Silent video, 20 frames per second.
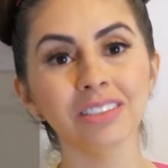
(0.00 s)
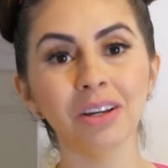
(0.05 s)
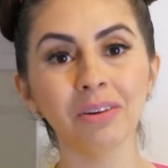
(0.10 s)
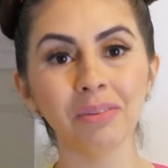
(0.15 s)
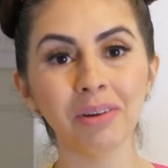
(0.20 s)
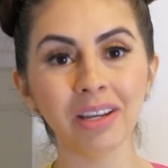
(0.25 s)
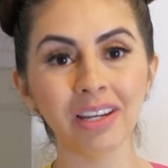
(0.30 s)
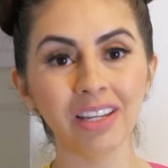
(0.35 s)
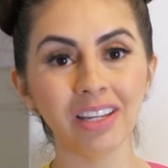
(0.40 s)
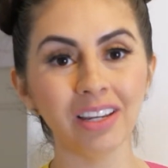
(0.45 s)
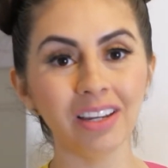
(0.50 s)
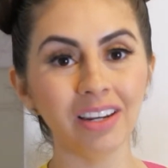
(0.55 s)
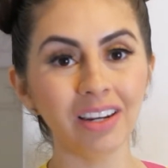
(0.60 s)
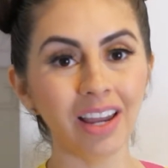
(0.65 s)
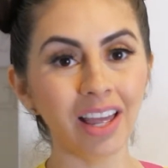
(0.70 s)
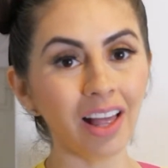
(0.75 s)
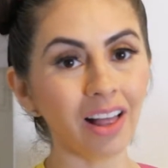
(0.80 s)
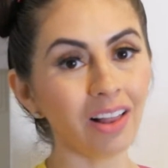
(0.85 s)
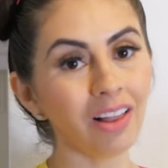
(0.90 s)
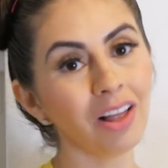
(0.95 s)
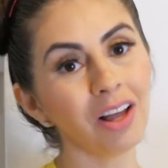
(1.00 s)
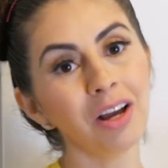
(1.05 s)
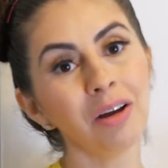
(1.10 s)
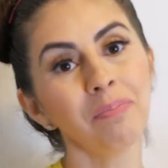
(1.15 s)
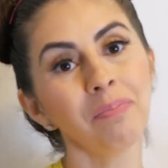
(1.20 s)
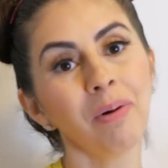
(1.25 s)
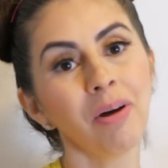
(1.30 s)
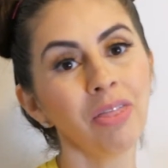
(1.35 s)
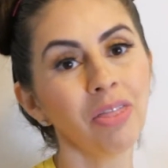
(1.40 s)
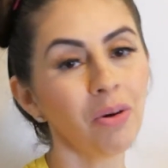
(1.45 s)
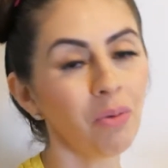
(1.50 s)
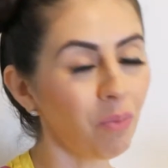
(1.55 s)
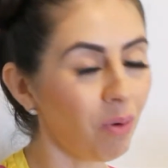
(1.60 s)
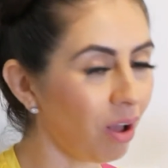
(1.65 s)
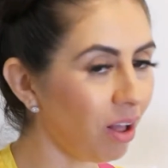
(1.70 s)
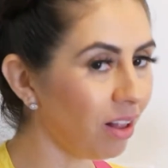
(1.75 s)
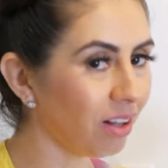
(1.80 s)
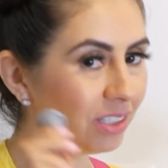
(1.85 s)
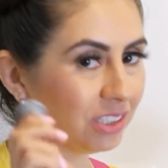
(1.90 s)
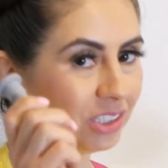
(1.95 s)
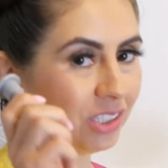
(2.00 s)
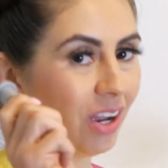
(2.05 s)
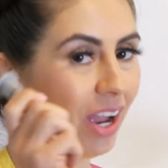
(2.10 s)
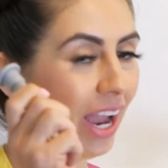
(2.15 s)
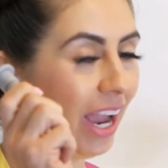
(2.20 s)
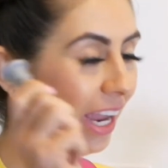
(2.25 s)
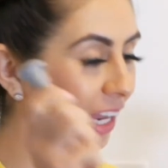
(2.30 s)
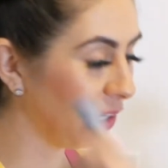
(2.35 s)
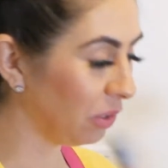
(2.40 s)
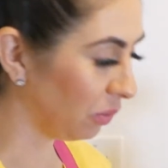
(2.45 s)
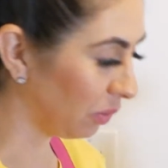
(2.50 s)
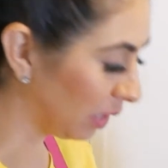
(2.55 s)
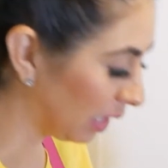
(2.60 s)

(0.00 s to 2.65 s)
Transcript: already a nail up on the wall, so I don't